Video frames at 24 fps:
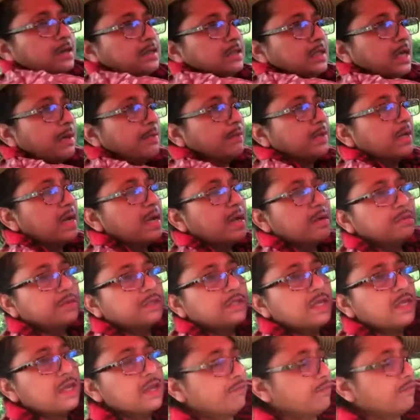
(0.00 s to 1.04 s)
sometimes
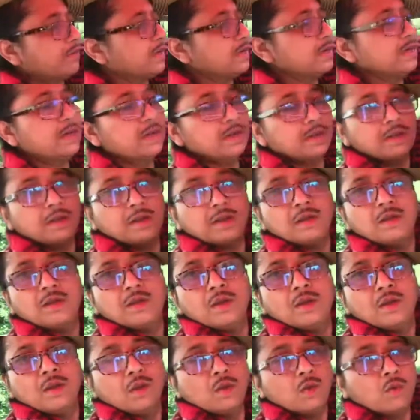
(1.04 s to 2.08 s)
they even,
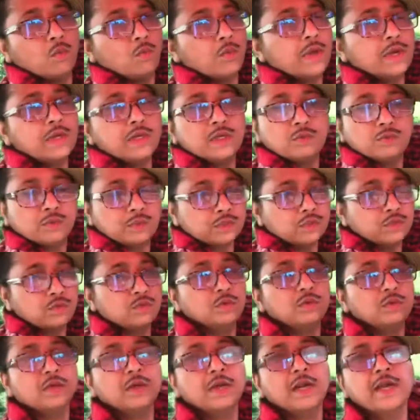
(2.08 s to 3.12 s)
when it was
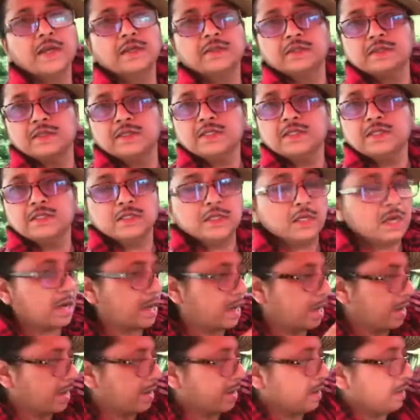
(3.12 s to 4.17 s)
like this
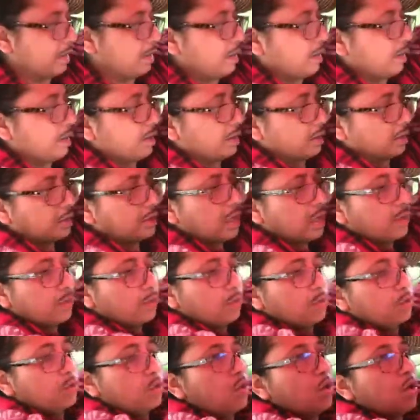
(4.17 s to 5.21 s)
high, they
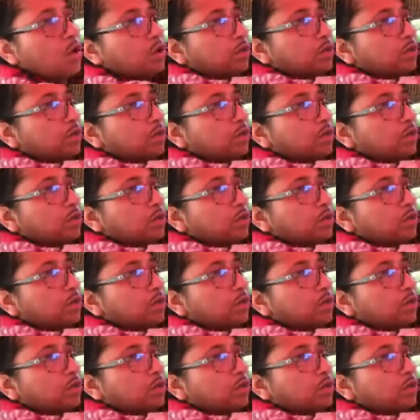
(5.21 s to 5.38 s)
would go